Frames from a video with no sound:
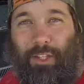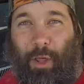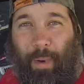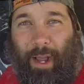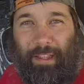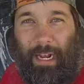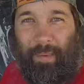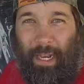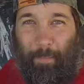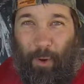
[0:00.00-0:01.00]
so the bug that
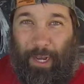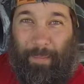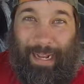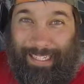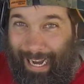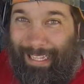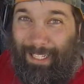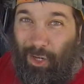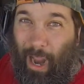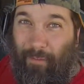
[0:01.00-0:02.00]
I'm gonna put in my daily
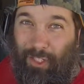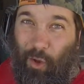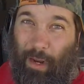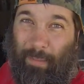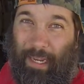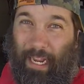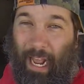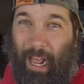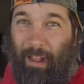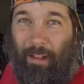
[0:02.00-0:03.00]
driver is going to be,
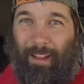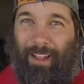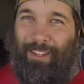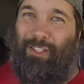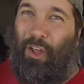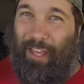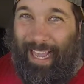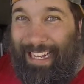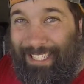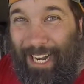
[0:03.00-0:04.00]
so the
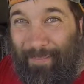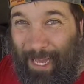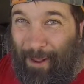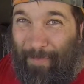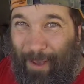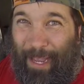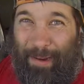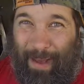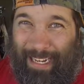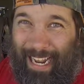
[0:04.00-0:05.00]
engine I'm gonna put
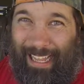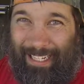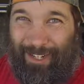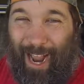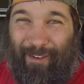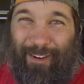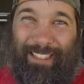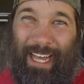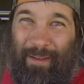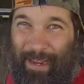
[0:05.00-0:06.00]
in my daily driver is
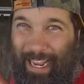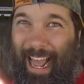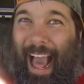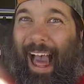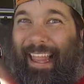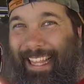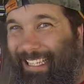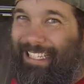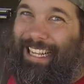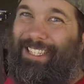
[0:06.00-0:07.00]
gonna be
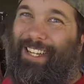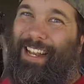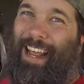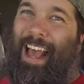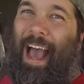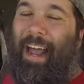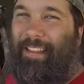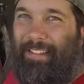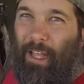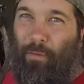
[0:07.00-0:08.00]
this engine out of
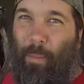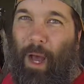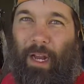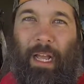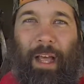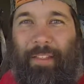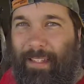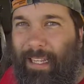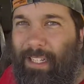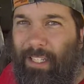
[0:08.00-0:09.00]
the Silver Bug.
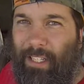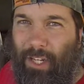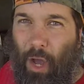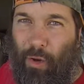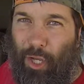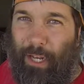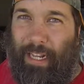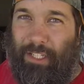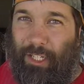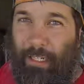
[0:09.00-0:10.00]
This engine's a known good
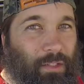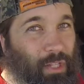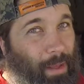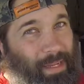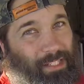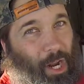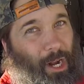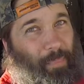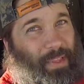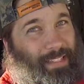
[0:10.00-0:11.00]
engine. So let me
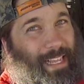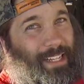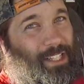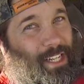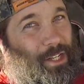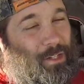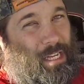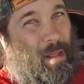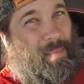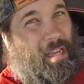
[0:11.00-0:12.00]
start up this engine and you
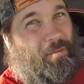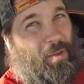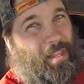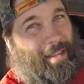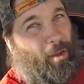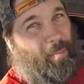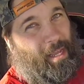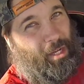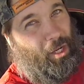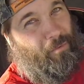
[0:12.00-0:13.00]
tell me if you think it would be
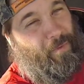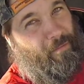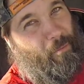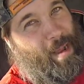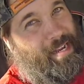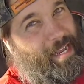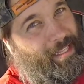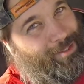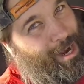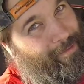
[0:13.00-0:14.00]
a good fit for my
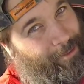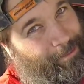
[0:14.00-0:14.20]
daily driver.